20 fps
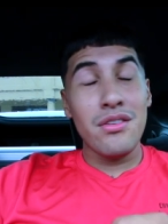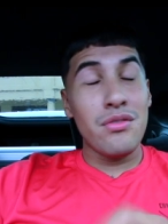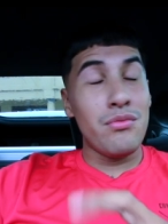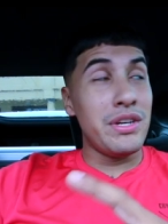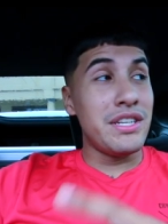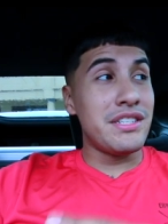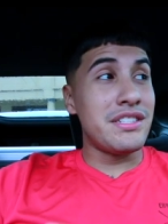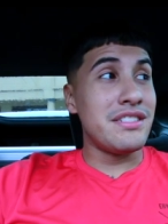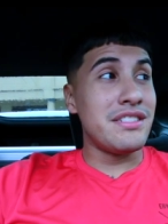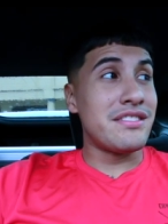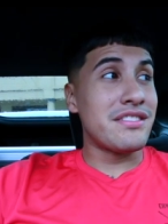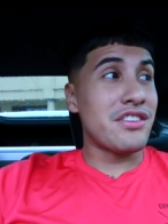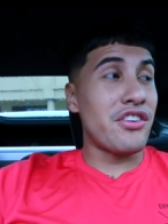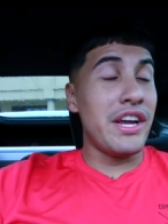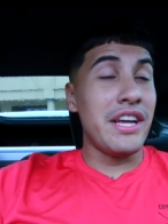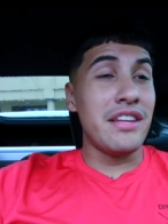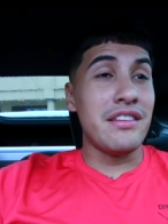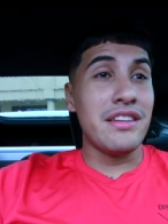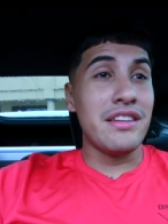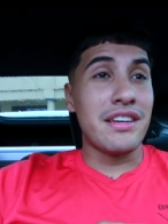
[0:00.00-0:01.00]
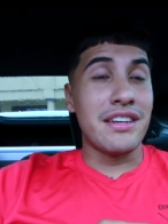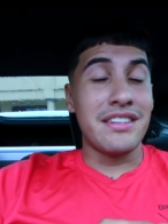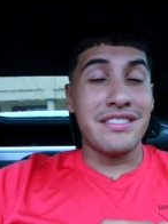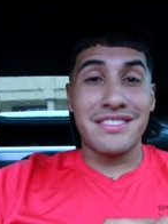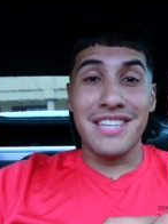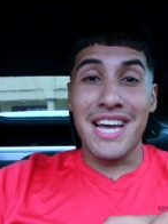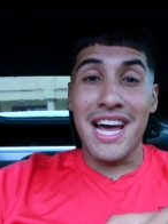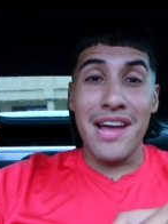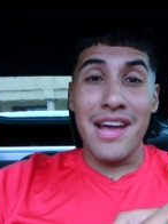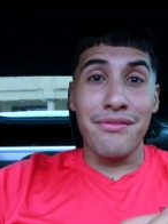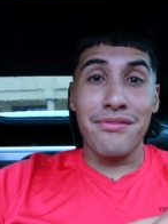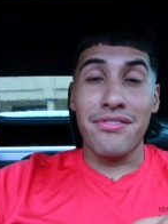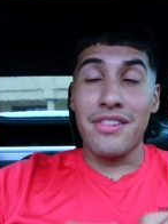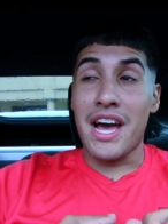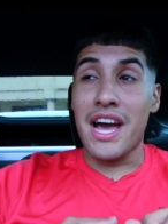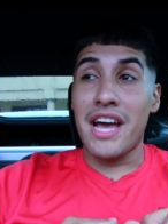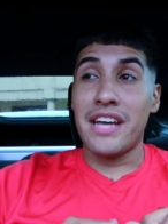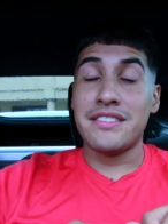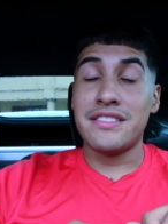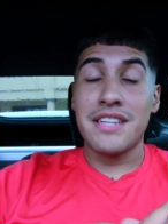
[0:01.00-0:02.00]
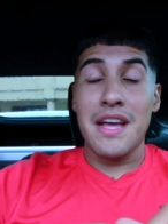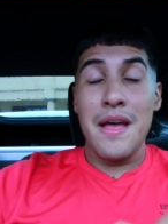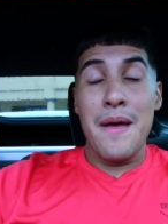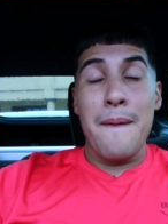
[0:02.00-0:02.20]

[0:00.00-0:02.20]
which is crazy because time flies.